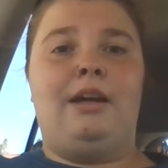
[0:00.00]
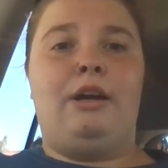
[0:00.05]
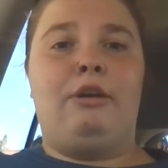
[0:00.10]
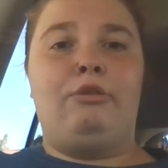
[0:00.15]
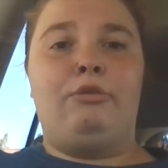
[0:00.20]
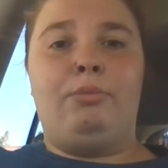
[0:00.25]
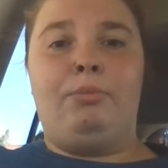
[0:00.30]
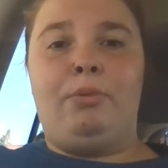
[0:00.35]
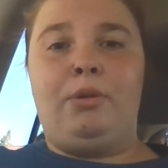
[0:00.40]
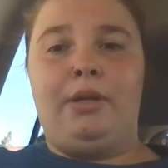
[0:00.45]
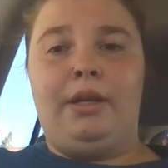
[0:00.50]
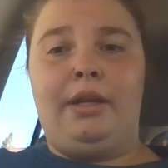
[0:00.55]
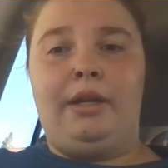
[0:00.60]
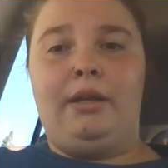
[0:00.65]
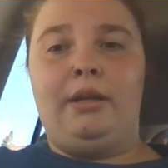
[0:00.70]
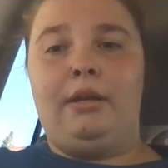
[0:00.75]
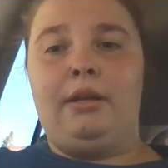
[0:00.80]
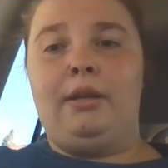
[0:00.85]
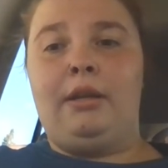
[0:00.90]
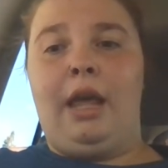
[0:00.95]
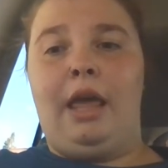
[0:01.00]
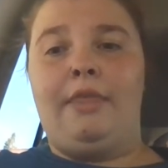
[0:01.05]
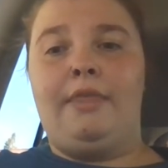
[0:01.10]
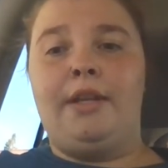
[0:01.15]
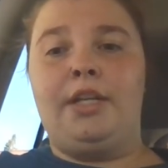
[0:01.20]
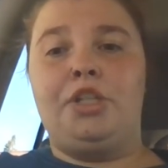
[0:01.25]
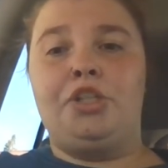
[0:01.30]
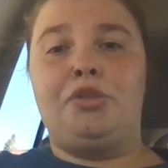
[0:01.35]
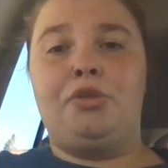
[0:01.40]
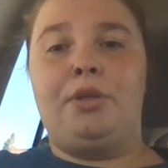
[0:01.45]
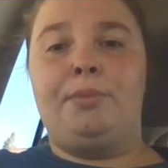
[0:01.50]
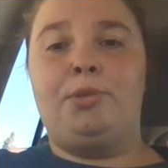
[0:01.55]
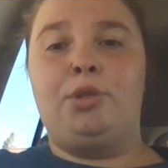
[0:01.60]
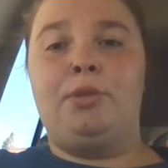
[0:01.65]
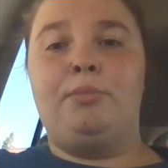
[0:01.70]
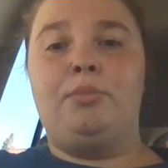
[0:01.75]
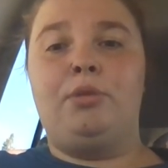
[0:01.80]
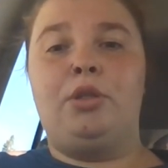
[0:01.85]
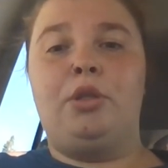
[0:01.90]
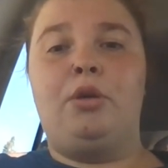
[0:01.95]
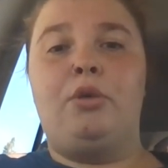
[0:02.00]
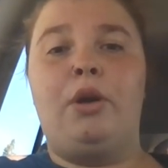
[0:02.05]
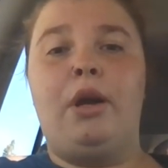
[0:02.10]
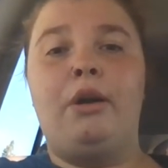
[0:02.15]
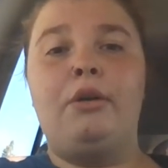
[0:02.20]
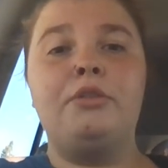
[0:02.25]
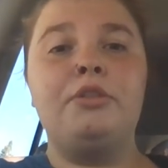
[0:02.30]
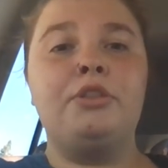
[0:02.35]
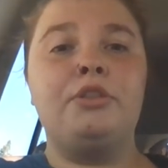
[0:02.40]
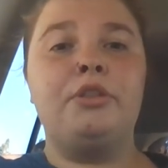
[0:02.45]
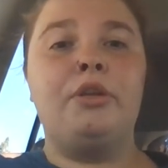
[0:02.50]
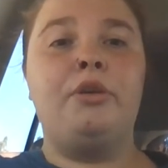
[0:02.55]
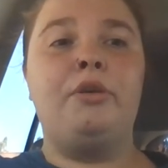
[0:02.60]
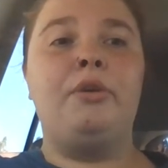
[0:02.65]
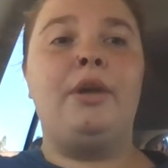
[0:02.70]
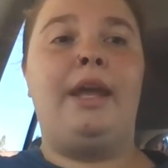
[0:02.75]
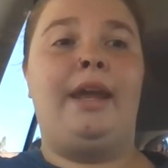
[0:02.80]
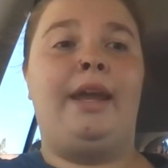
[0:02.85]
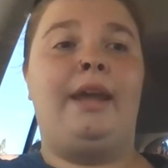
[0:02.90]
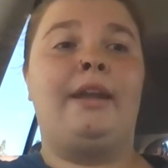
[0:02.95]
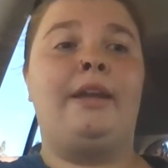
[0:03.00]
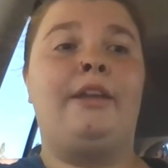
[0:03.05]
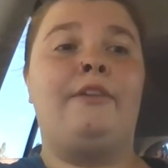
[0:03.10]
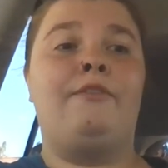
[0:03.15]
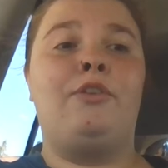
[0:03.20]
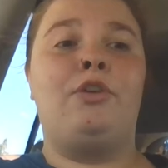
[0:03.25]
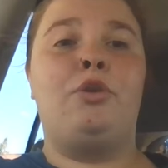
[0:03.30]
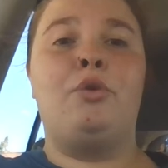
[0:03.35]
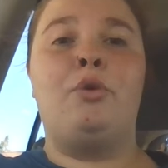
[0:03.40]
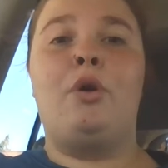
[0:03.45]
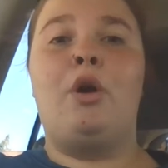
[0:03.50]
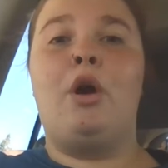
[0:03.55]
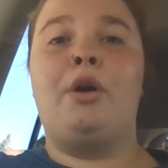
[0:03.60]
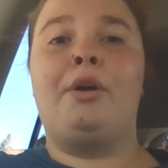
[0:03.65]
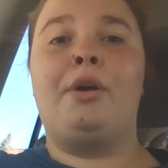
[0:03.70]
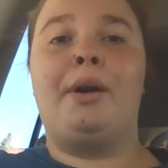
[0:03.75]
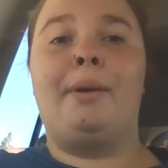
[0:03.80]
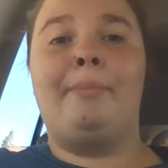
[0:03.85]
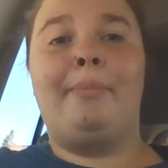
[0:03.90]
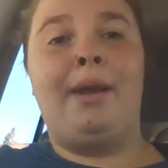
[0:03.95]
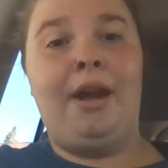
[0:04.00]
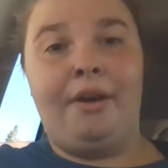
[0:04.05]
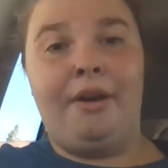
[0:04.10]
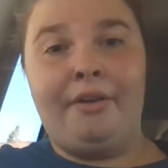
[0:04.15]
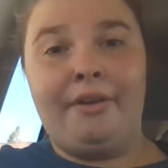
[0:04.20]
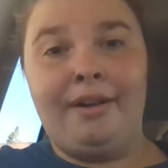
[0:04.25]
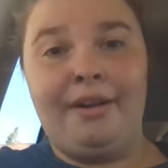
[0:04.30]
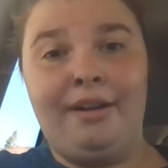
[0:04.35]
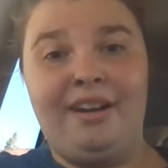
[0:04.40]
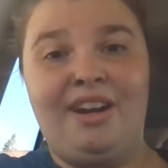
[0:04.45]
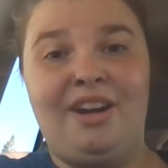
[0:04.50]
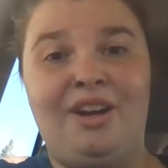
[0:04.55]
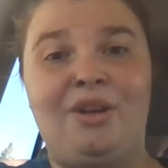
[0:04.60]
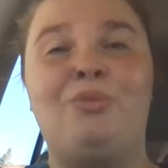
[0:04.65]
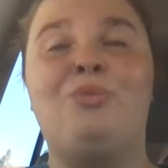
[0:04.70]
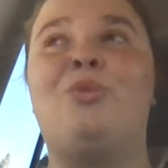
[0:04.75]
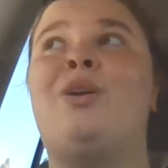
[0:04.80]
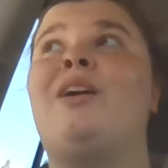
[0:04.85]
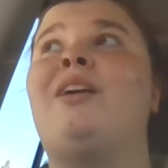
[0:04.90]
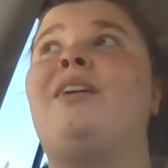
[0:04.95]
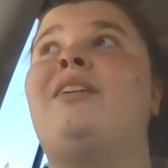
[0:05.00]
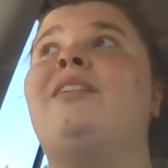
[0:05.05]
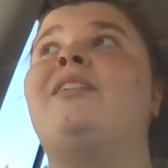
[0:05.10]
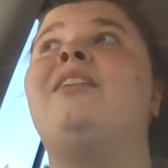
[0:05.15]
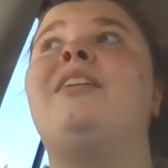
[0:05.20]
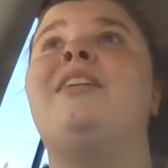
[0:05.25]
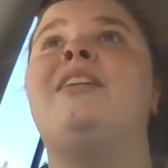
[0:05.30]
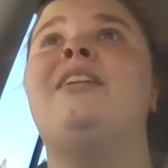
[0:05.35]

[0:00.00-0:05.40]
I'll put it in the description below also. And if you are a parent and want